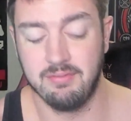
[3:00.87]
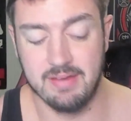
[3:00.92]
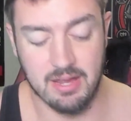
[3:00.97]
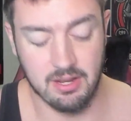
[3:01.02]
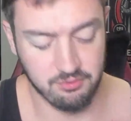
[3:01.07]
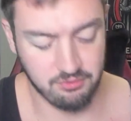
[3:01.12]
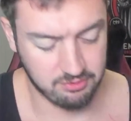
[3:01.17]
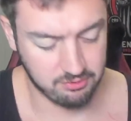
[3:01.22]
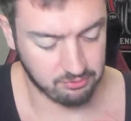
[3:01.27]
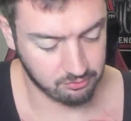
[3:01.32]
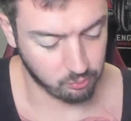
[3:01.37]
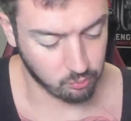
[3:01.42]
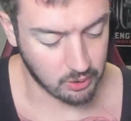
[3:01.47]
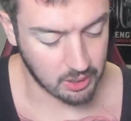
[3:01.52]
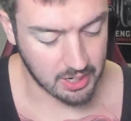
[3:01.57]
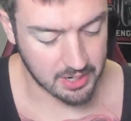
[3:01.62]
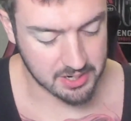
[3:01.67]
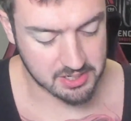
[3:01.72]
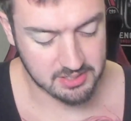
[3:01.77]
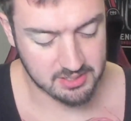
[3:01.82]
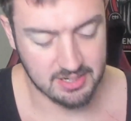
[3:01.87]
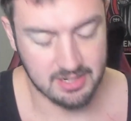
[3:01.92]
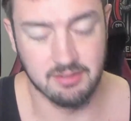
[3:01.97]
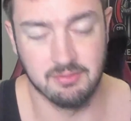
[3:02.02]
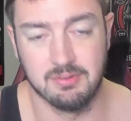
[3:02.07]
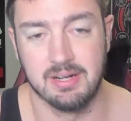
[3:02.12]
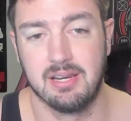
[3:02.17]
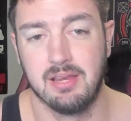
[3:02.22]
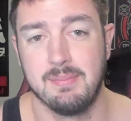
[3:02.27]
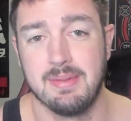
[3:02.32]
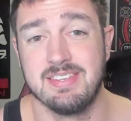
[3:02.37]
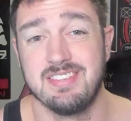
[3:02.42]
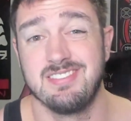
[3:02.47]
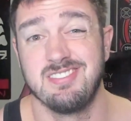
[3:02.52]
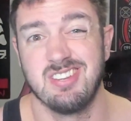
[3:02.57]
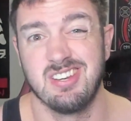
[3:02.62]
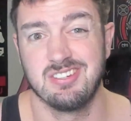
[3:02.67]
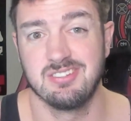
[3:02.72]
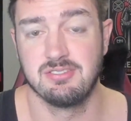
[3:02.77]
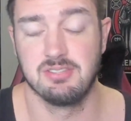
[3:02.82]
ounces of water. It recommends
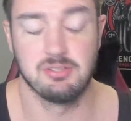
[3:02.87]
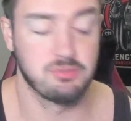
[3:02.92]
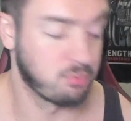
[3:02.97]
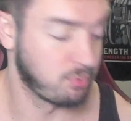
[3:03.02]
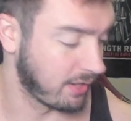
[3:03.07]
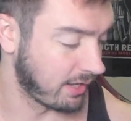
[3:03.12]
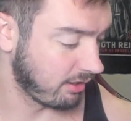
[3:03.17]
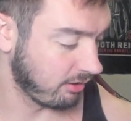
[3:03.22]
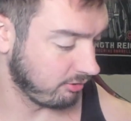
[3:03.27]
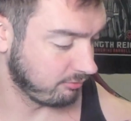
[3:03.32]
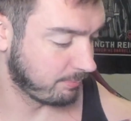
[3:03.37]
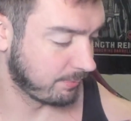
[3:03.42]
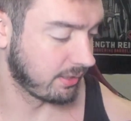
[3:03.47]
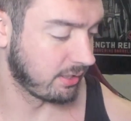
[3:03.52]
6 to 12, but